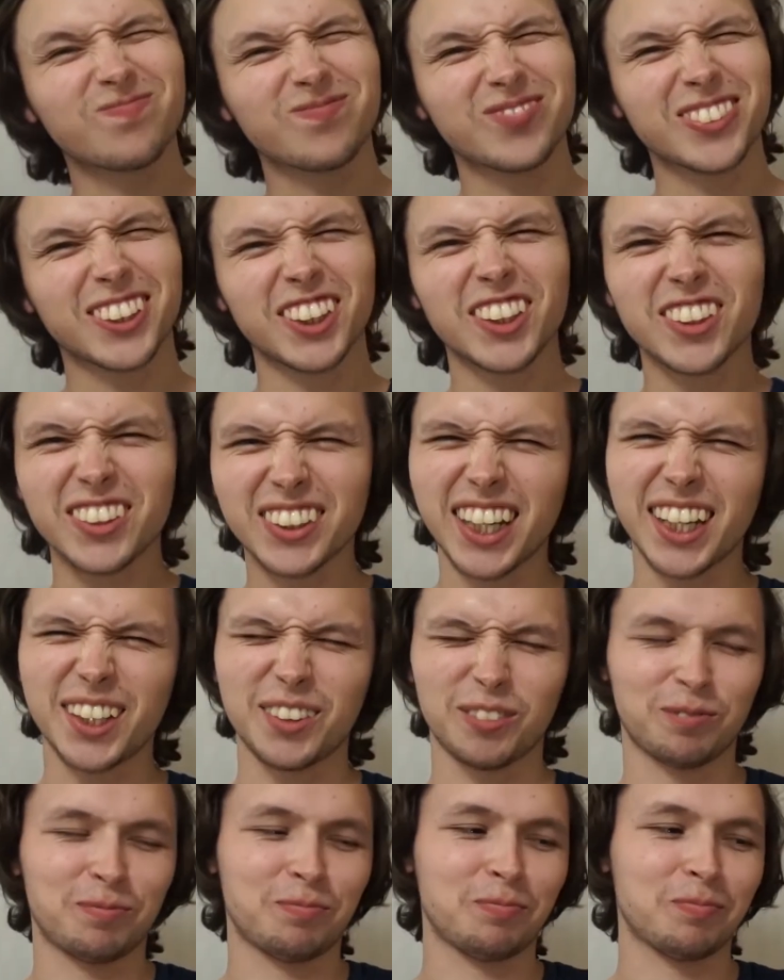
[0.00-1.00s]
So yeah,
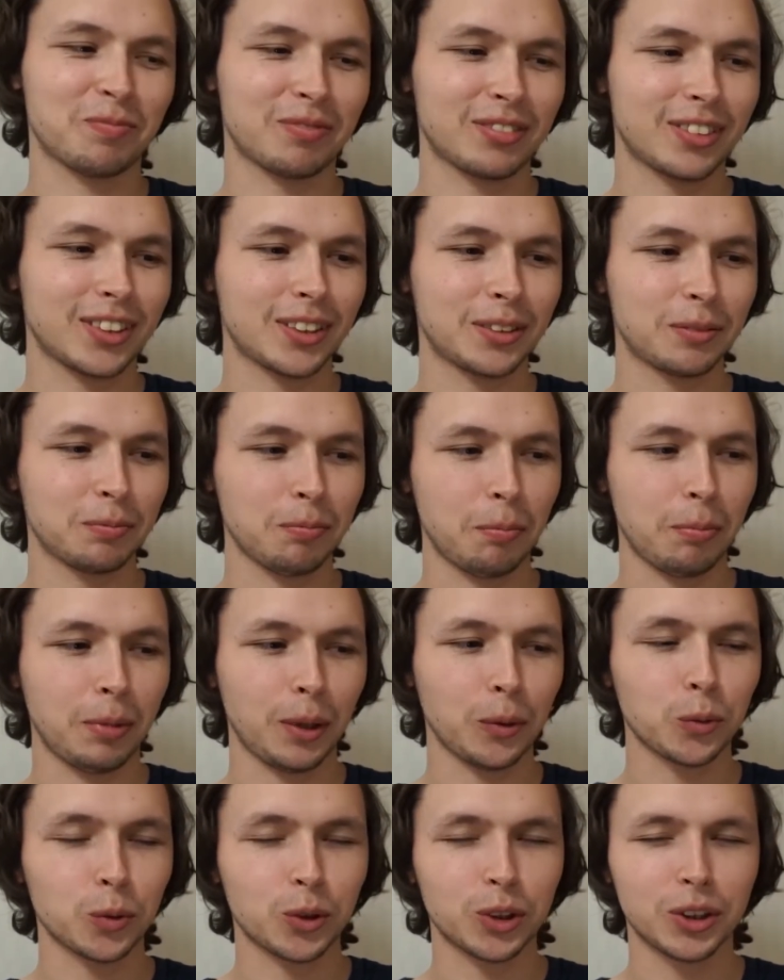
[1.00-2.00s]
I'm
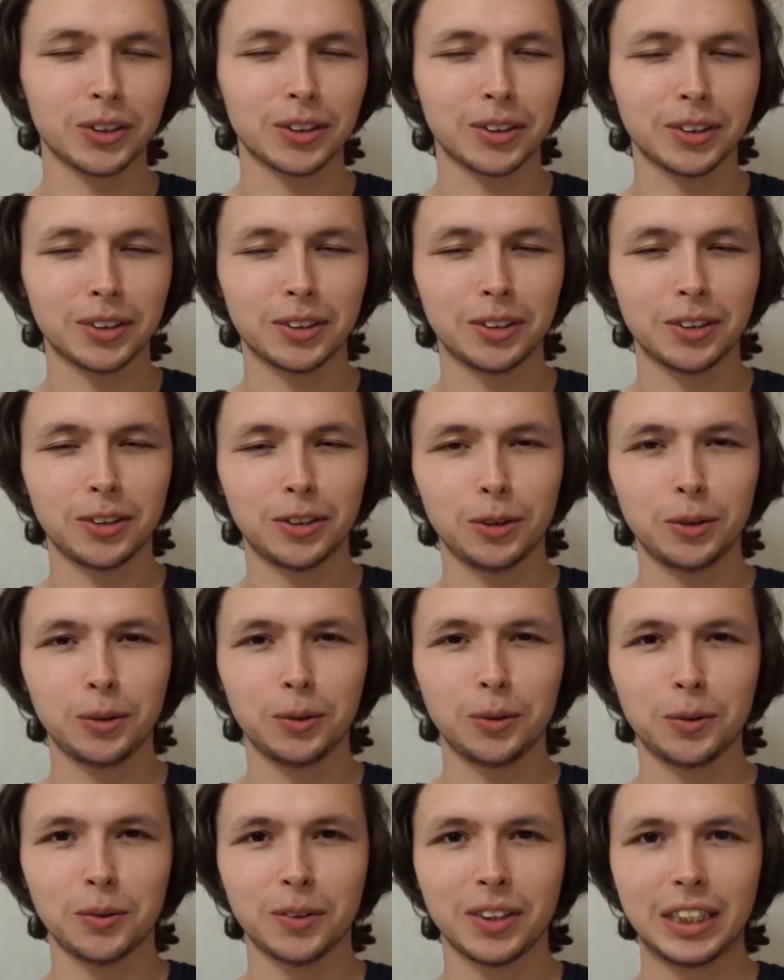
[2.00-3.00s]
about to
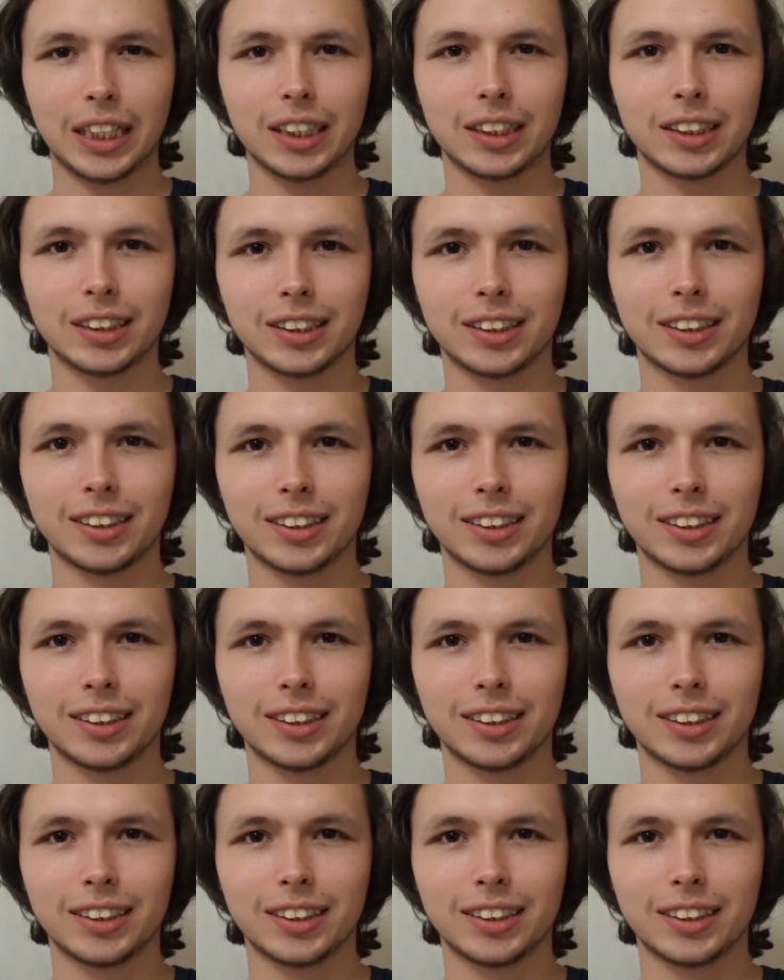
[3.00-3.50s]
do that.